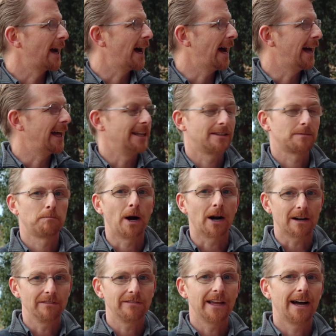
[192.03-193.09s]
And
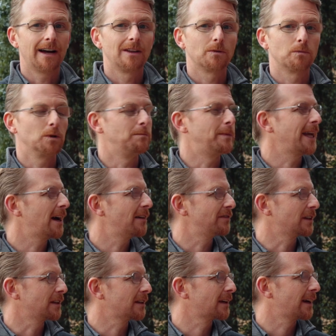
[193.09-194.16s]
part of that would be
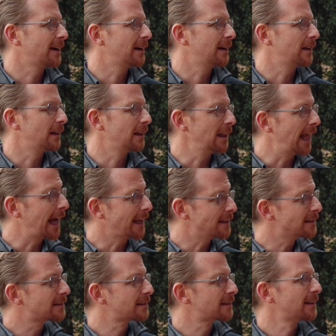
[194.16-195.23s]
having uh,
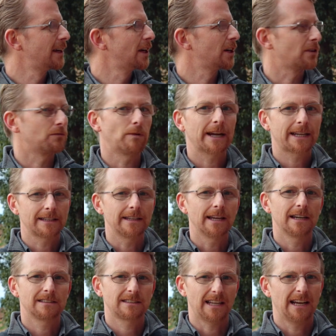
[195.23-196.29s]
light
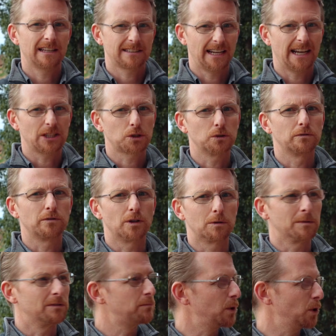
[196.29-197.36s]
recognized as an actual
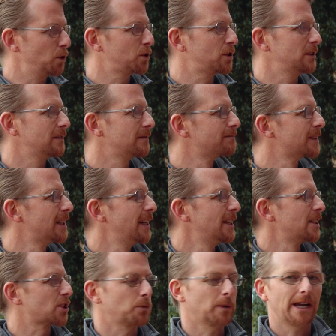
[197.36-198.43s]
form of pollution.
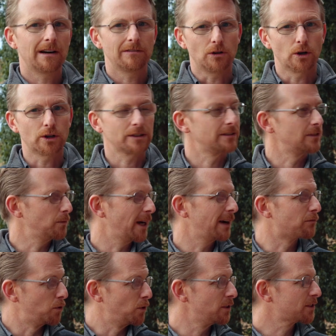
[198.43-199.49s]
So we have, or, we
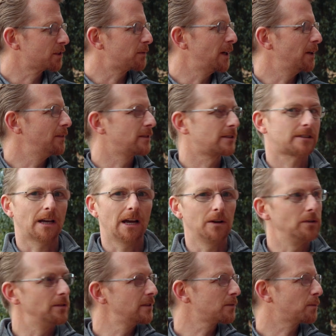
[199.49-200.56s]
have rules around
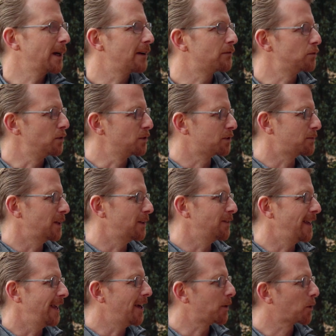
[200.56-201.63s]
sound, we have rules
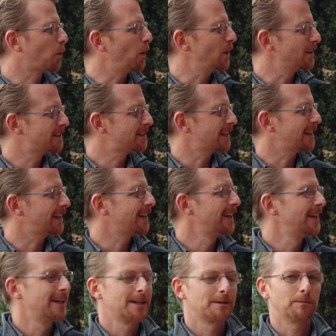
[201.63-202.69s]
around air quality,
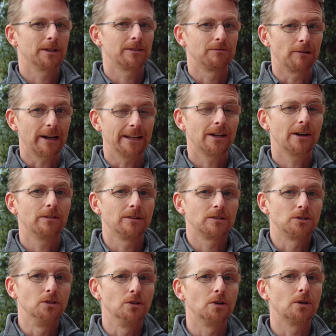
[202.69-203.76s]
but right now
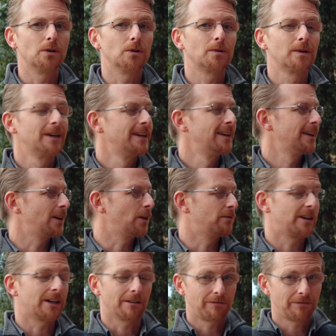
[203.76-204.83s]
there's no, or
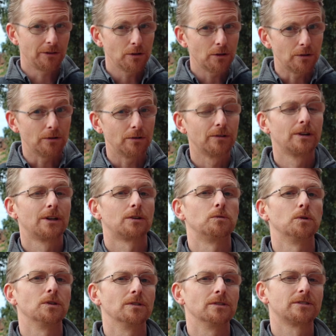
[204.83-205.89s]
very few,
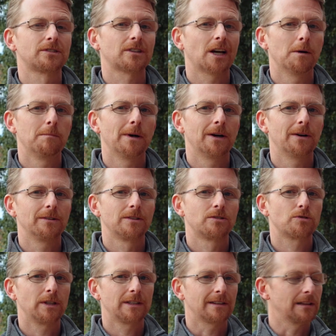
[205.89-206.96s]
rules about
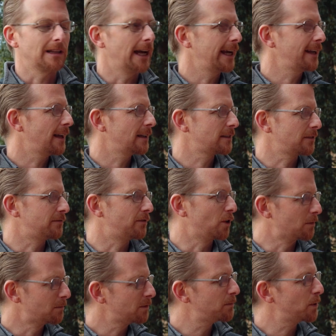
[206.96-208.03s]
treating light as a
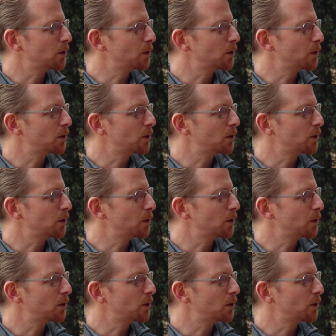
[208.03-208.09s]
form of